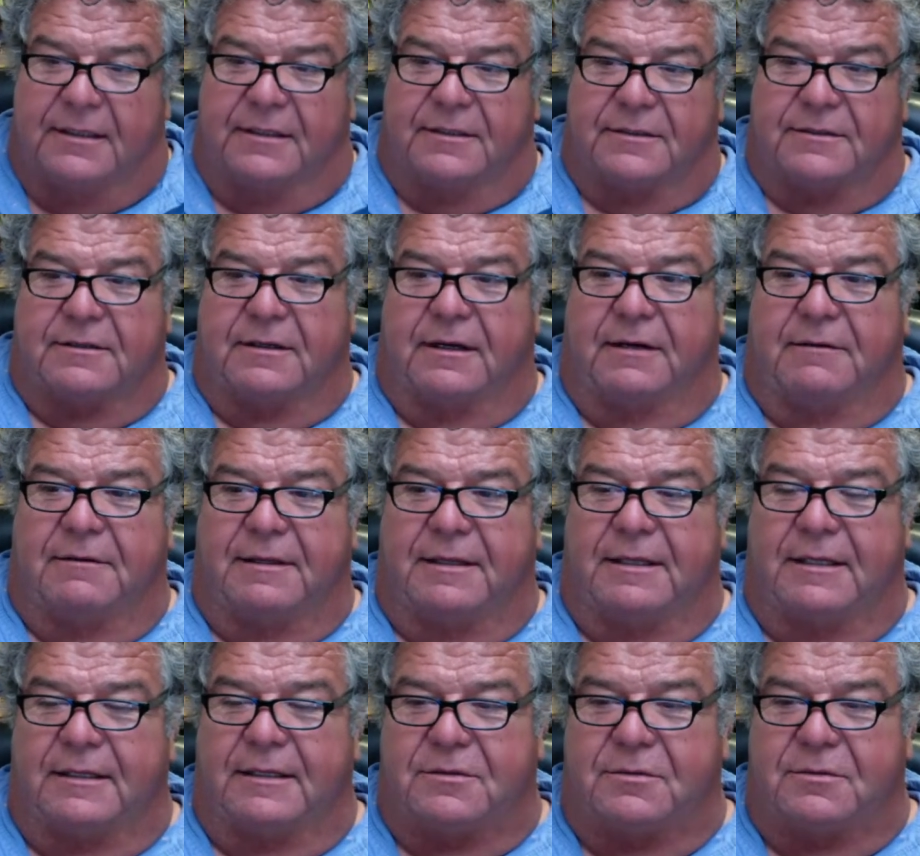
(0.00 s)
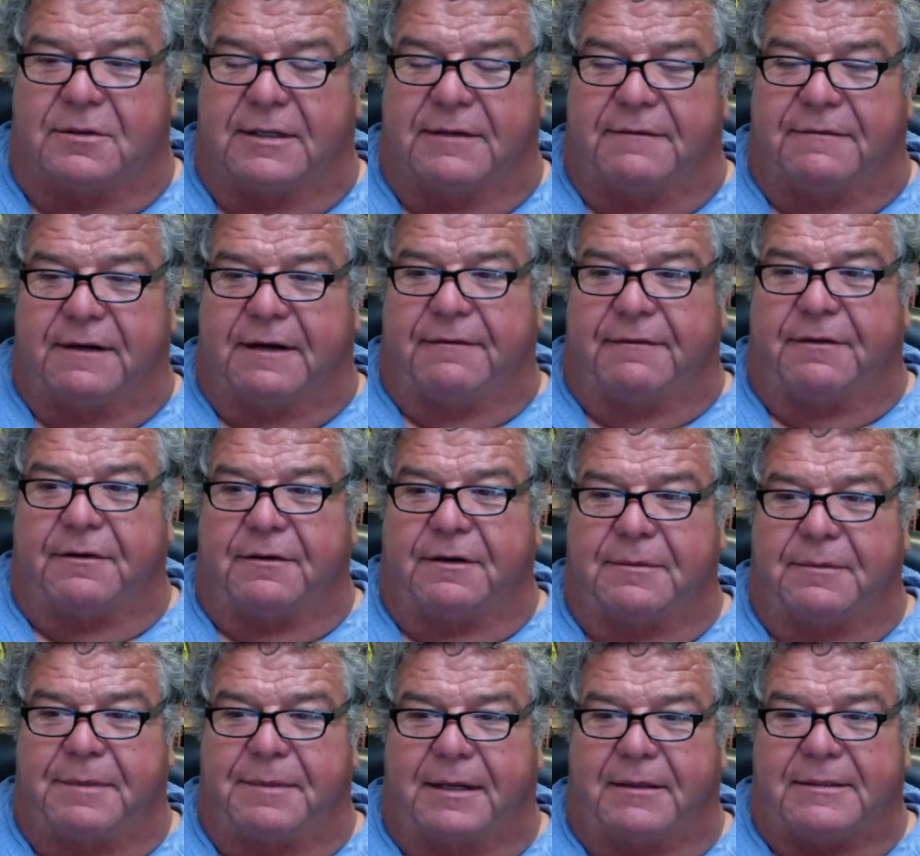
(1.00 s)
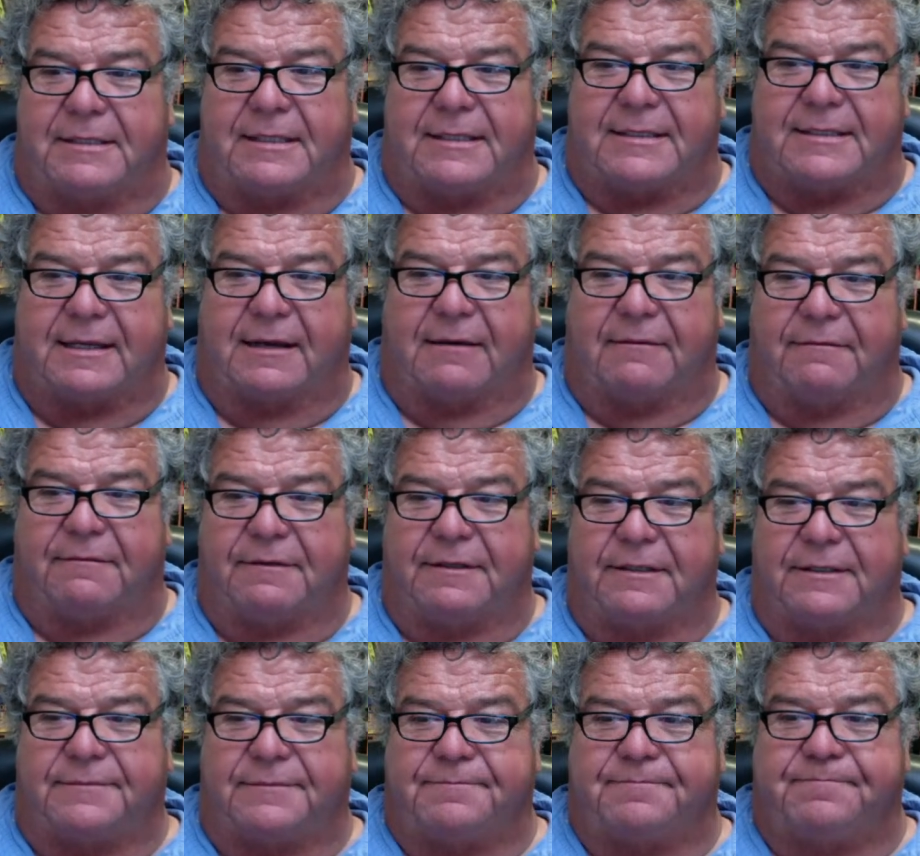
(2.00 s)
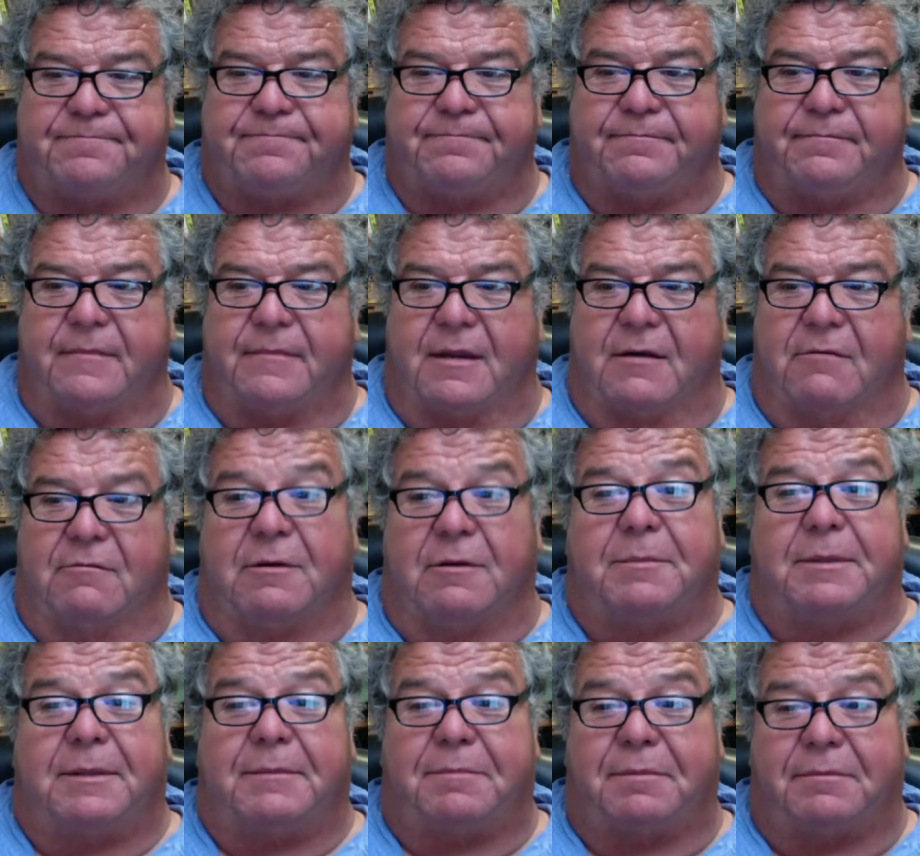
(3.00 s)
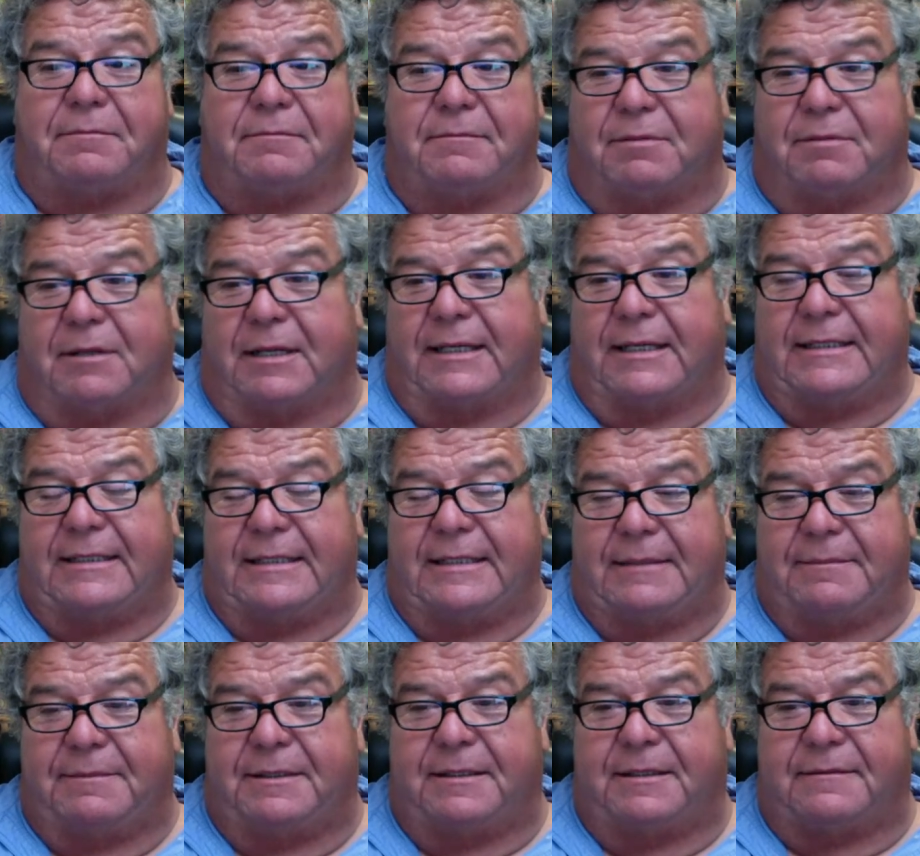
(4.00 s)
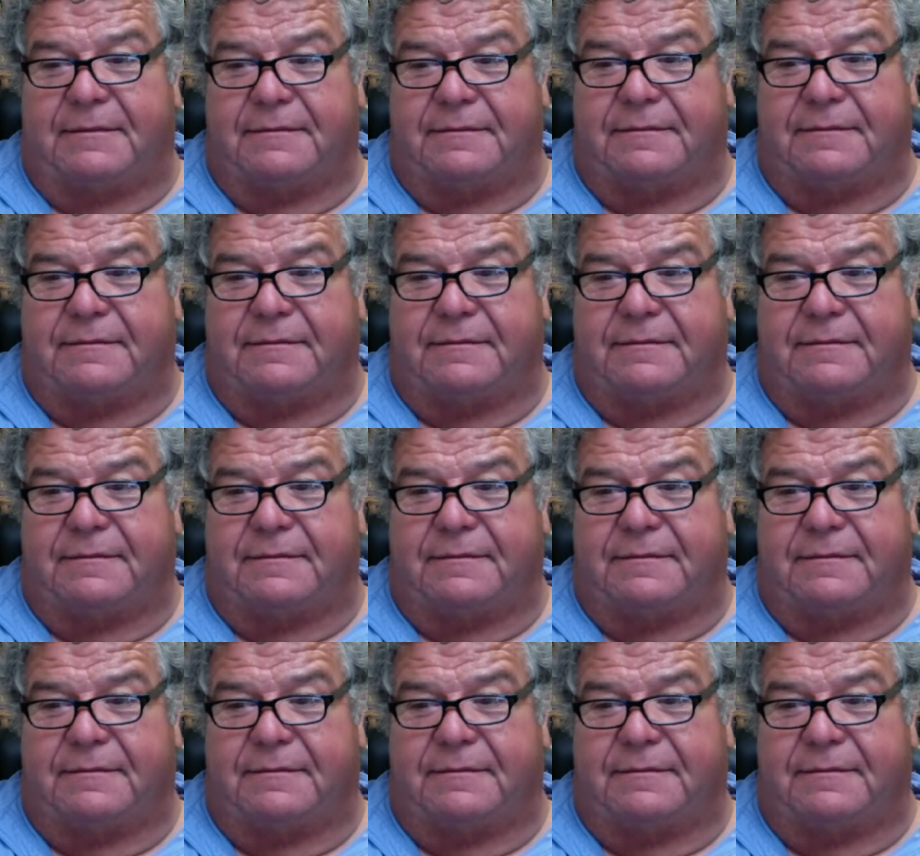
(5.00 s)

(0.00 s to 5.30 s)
So I would think 25, 30 pound test outfit would be plenty deep enough,